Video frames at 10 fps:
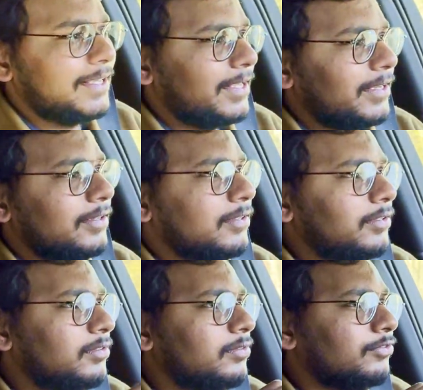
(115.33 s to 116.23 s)

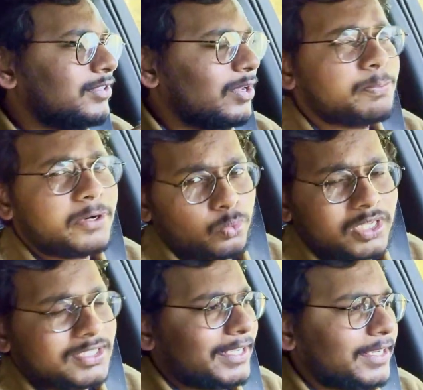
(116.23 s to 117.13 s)
in
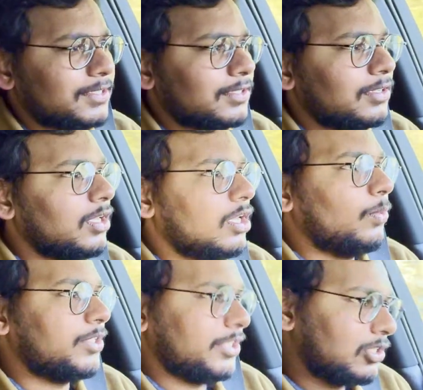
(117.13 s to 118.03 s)
7.1 seconds,
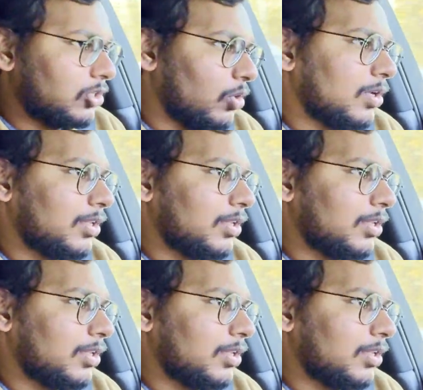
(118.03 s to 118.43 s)
which is slower